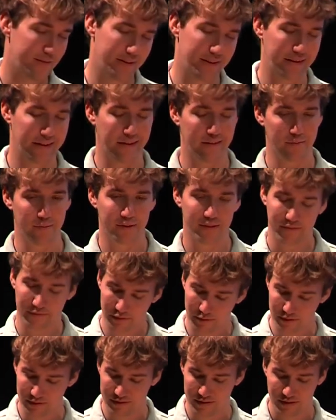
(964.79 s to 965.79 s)
together with,
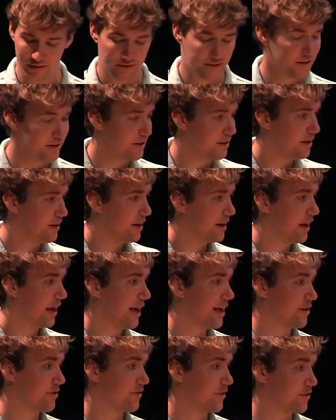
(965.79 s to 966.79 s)
of course, our
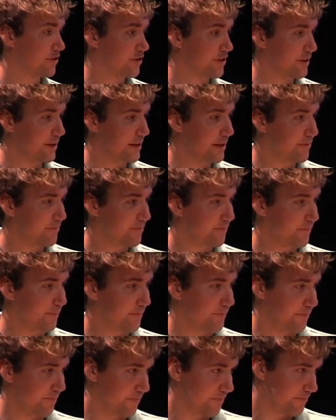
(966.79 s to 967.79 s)
hash function key.
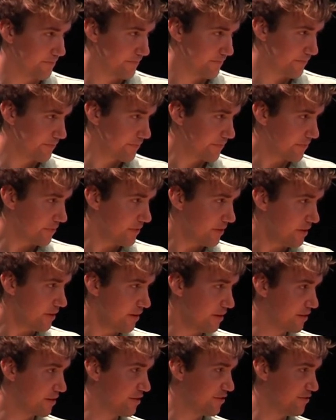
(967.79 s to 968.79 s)

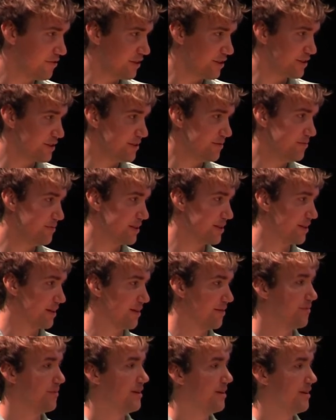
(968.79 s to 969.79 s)
The construction, which I'm